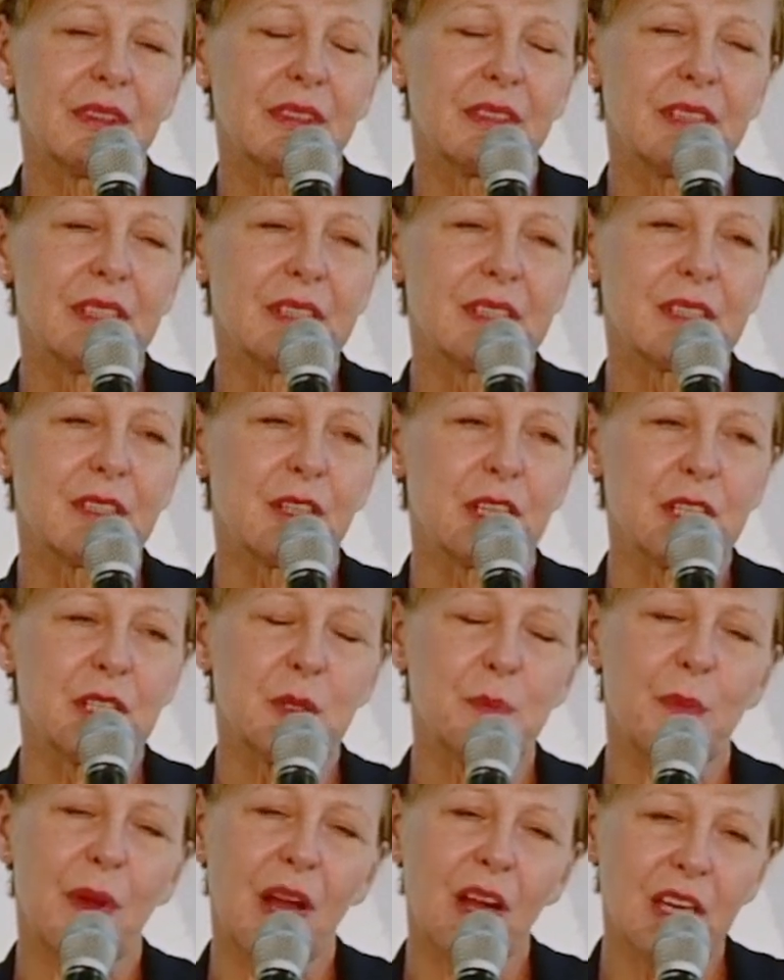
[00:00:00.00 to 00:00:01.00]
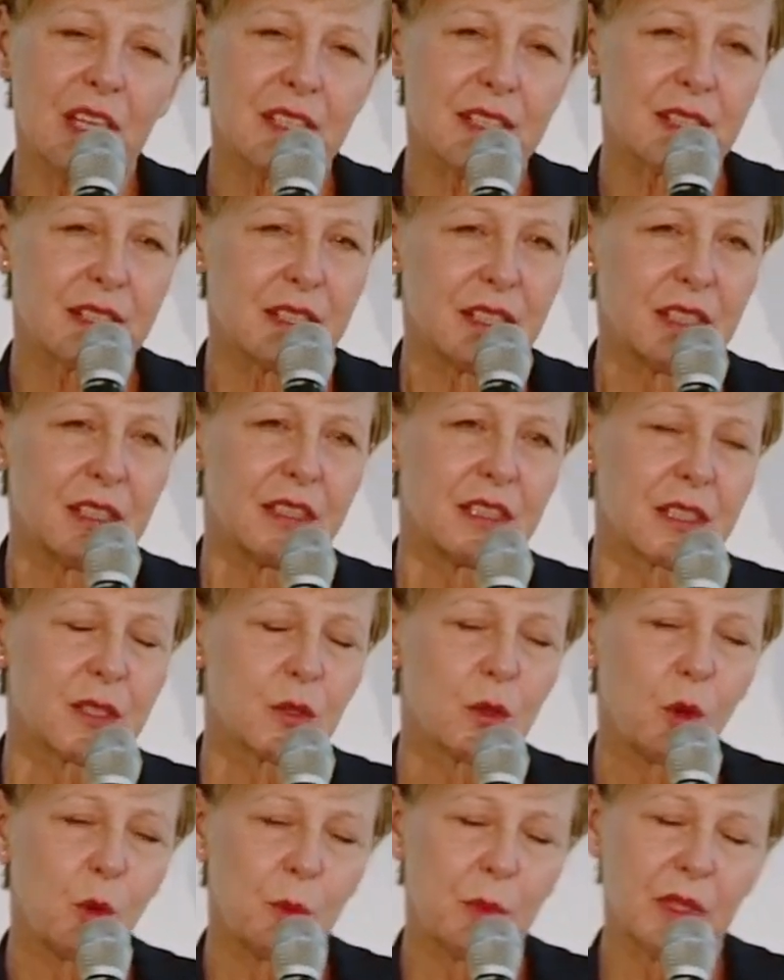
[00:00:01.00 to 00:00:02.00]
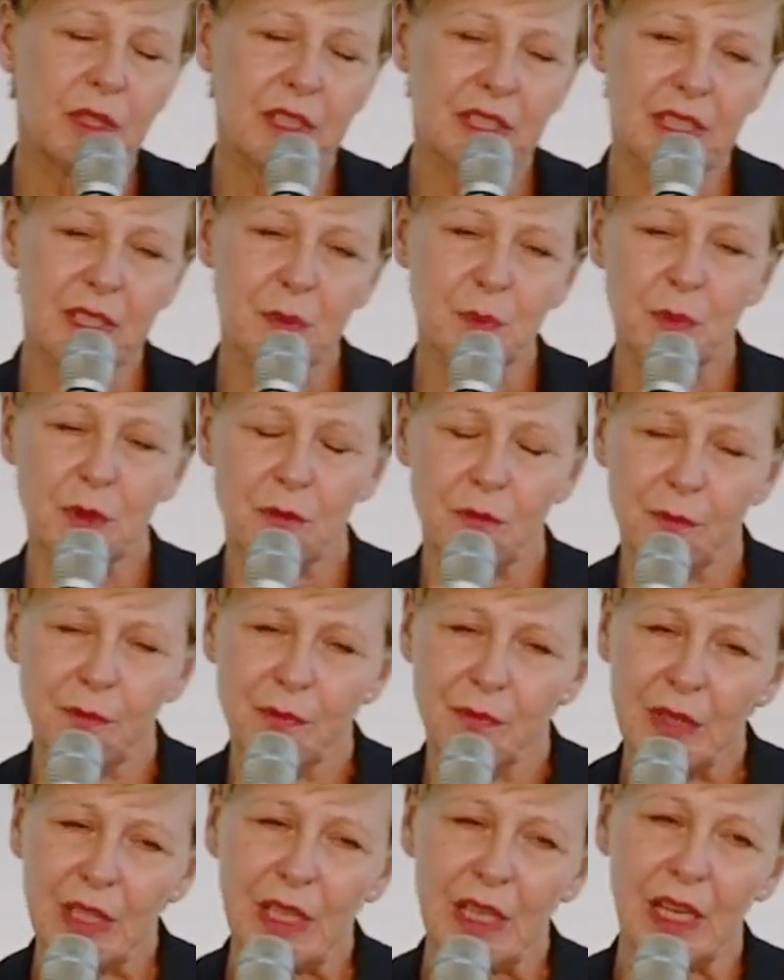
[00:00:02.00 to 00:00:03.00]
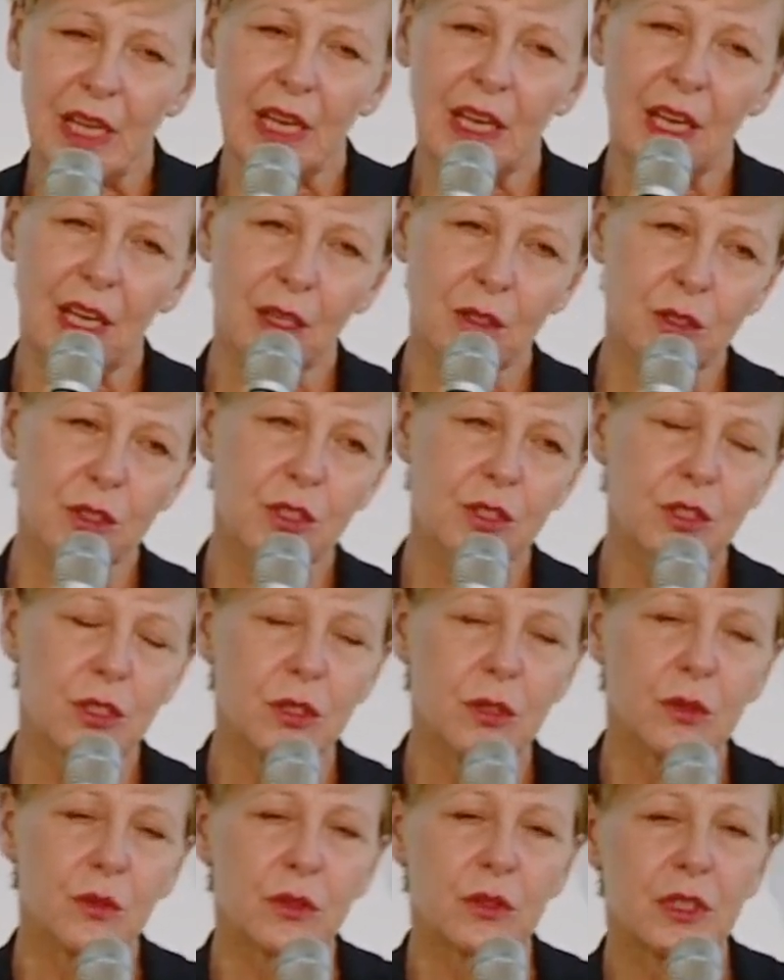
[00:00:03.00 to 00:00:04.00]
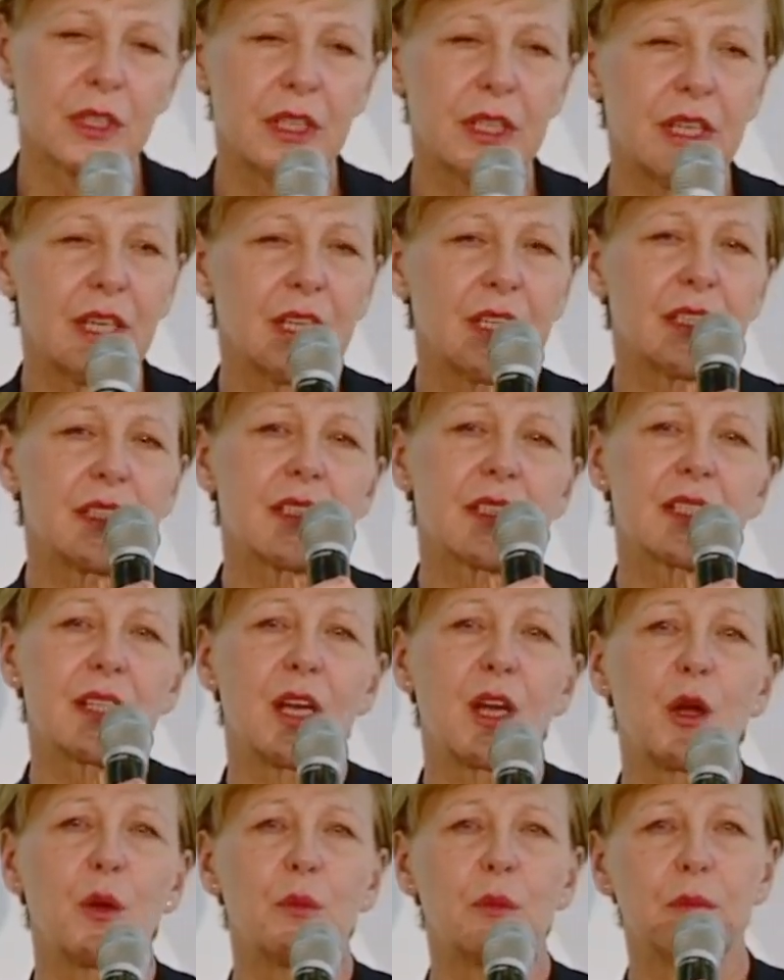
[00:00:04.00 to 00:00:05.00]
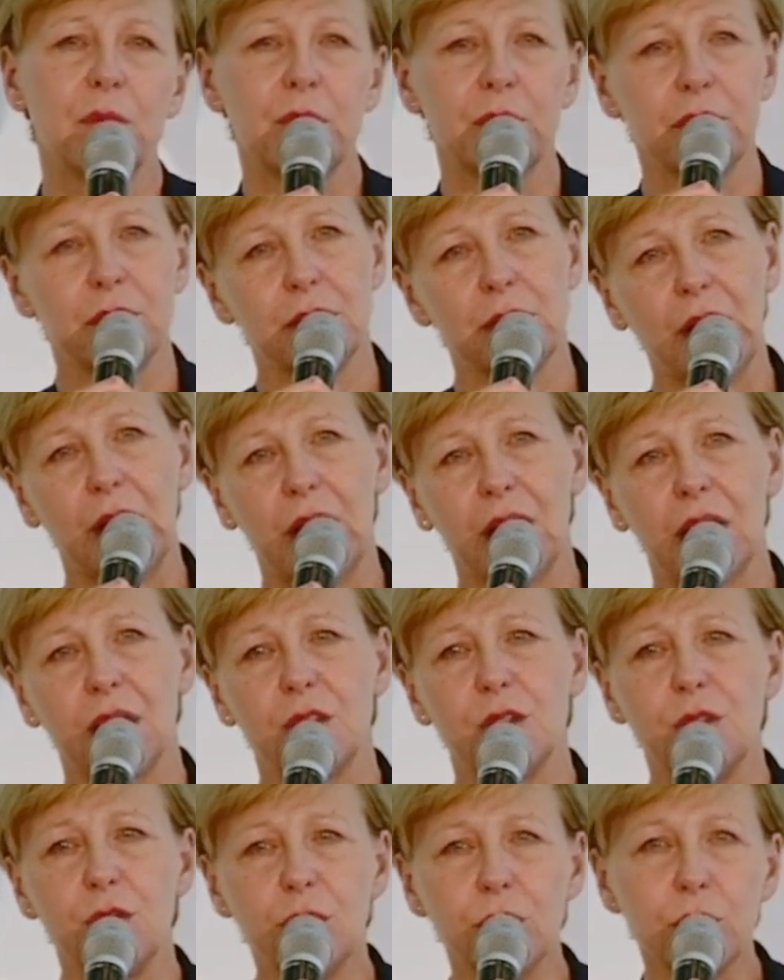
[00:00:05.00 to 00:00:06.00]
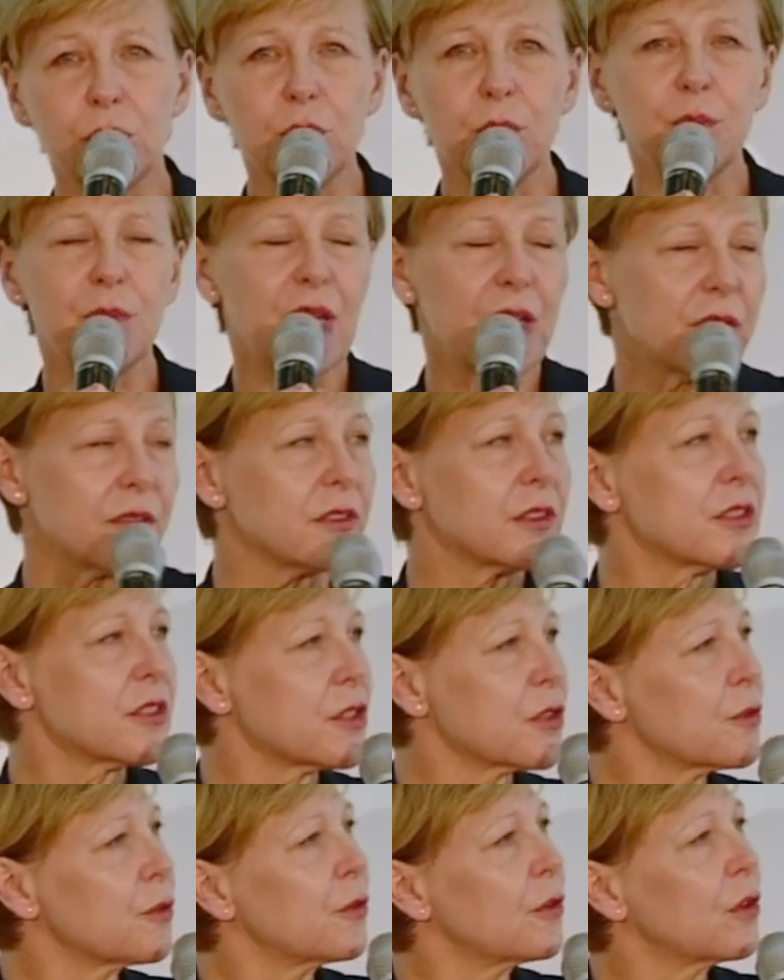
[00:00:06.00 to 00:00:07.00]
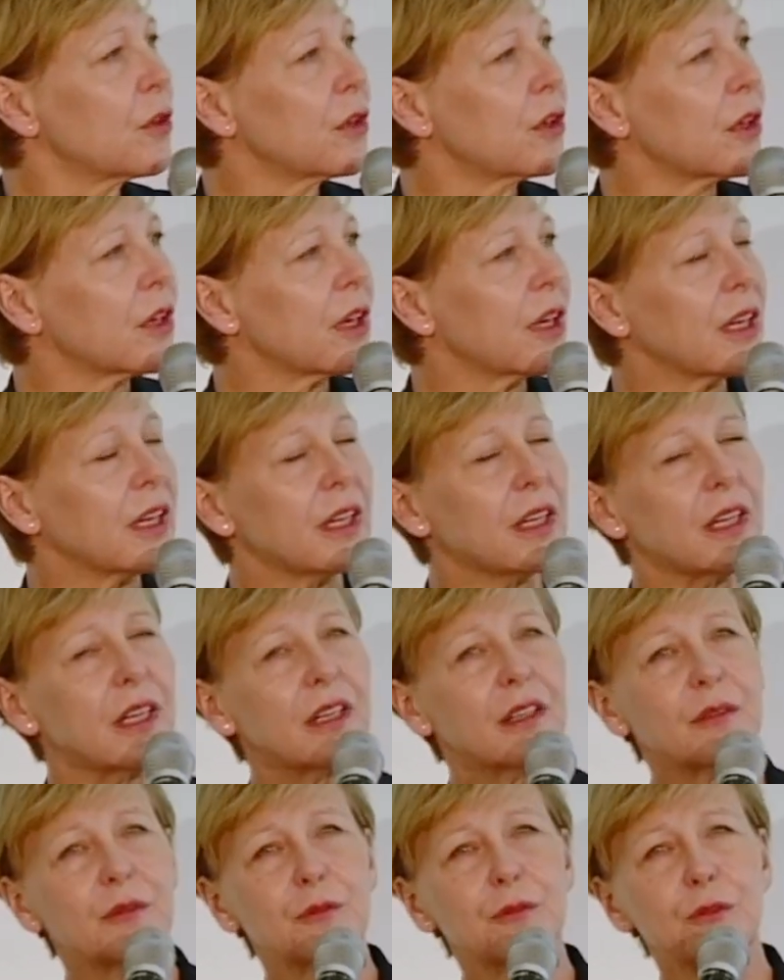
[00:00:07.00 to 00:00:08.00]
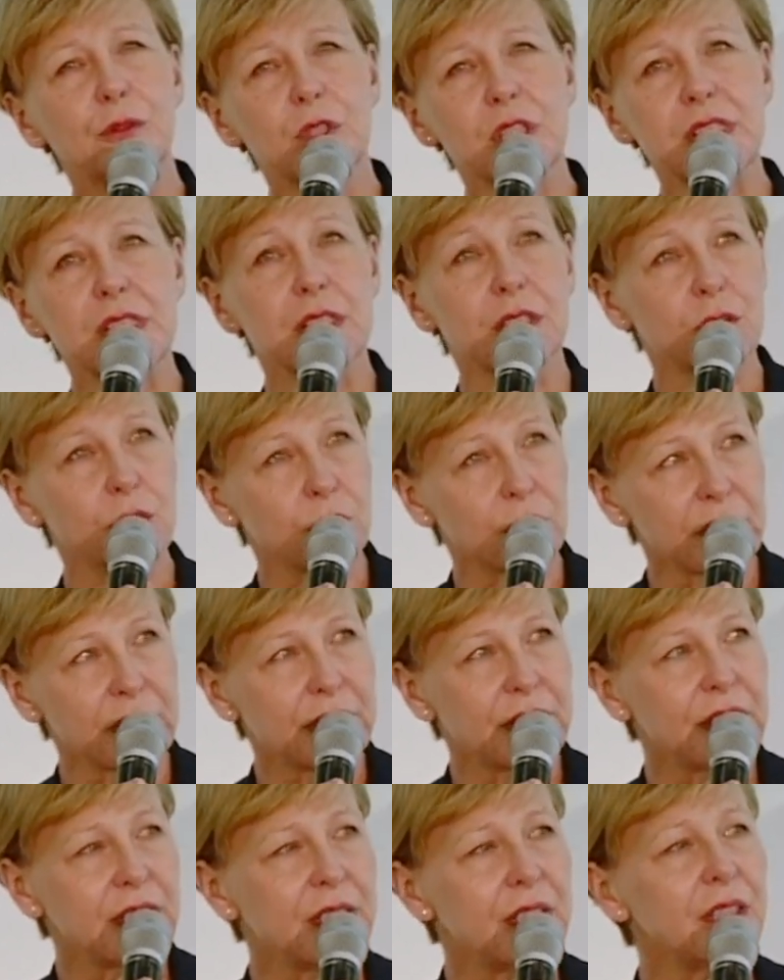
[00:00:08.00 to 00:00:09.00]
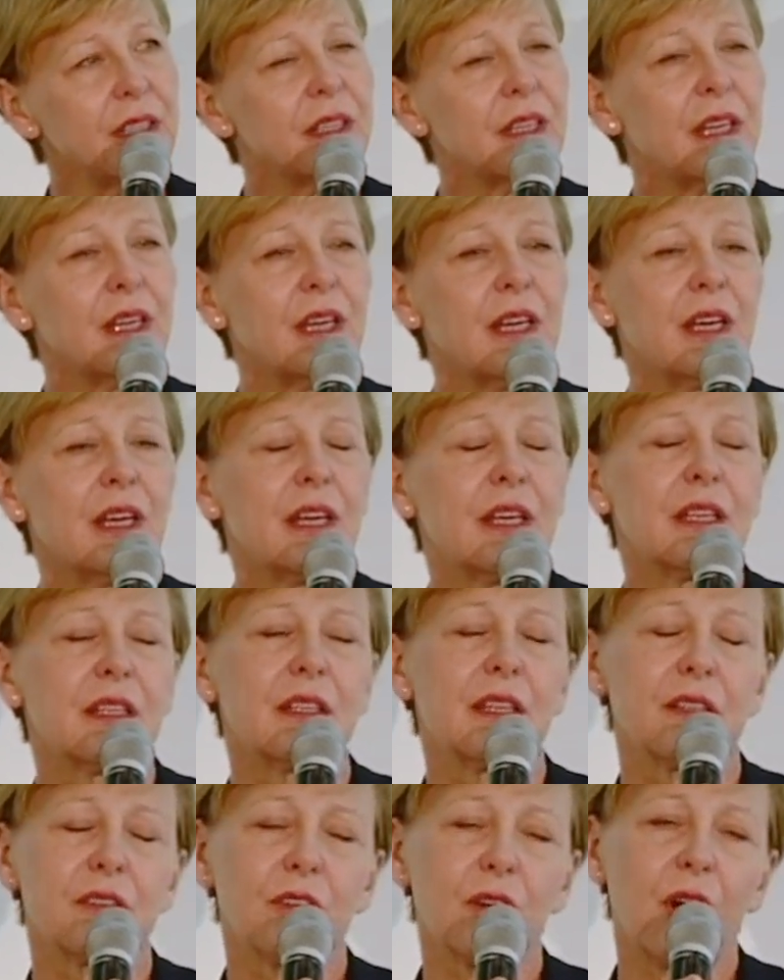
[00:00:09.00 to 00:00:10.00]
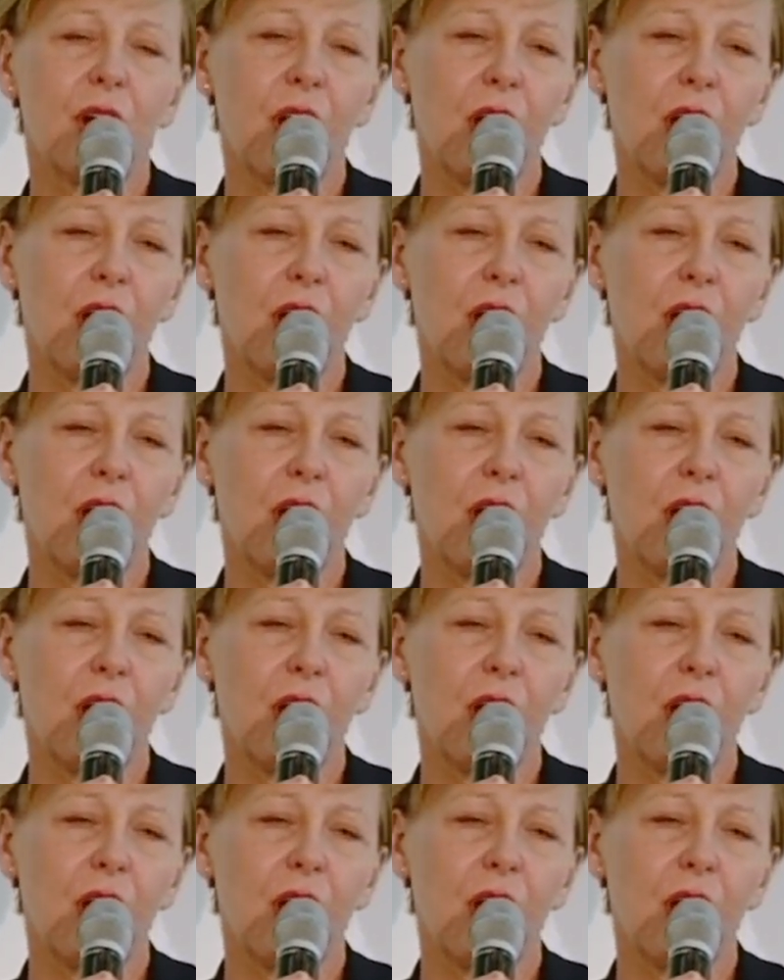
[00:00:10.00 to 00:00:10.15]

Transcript: this transparency, this openness allows to create some new methods for security that